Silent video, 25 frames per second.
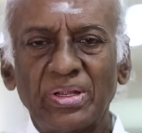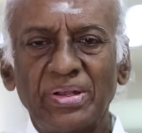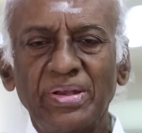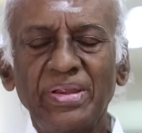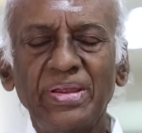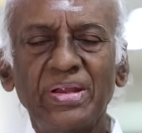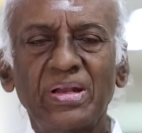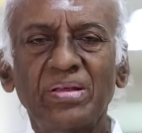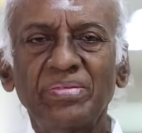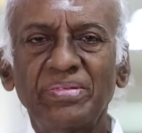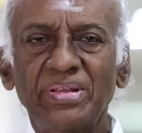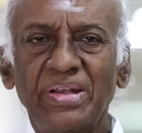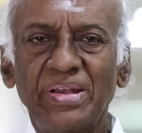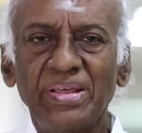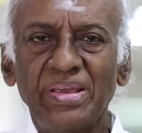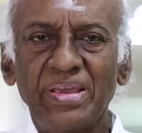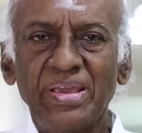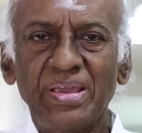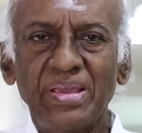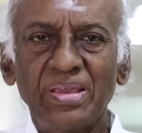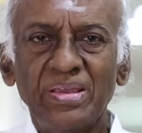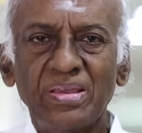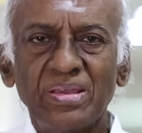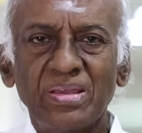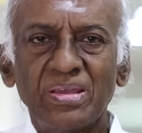The need of the
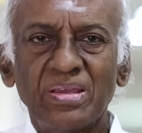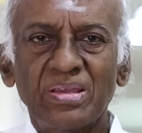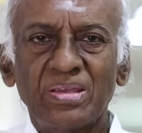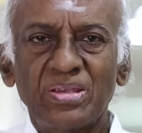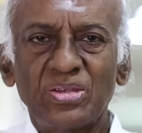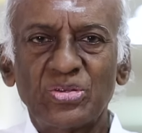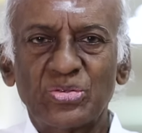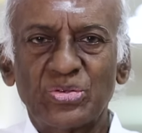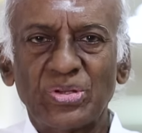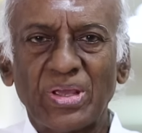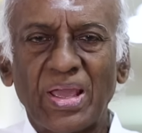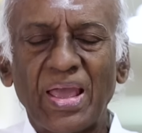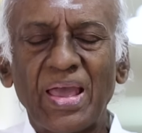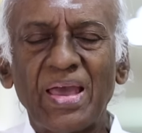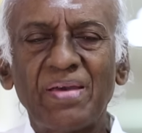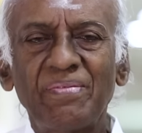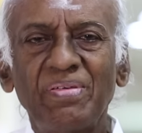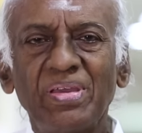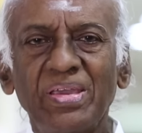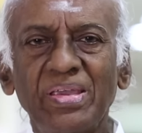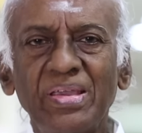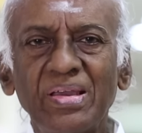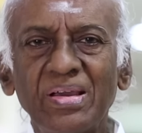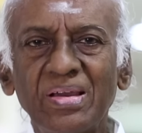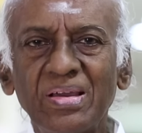day is to
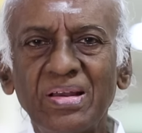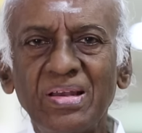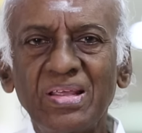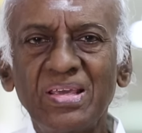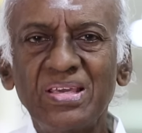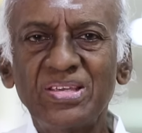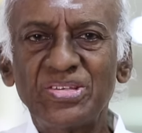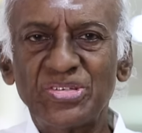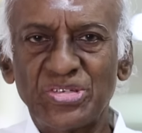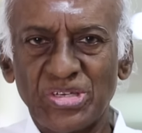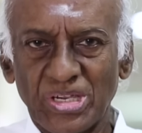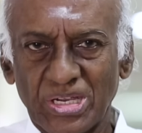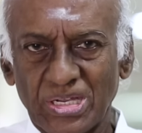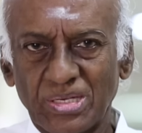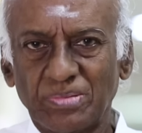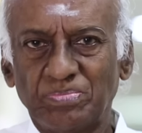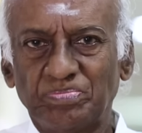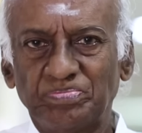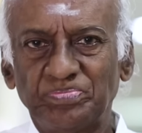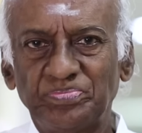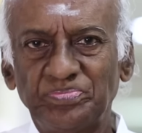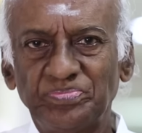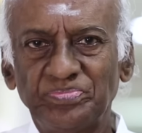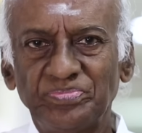have a yearly checkup.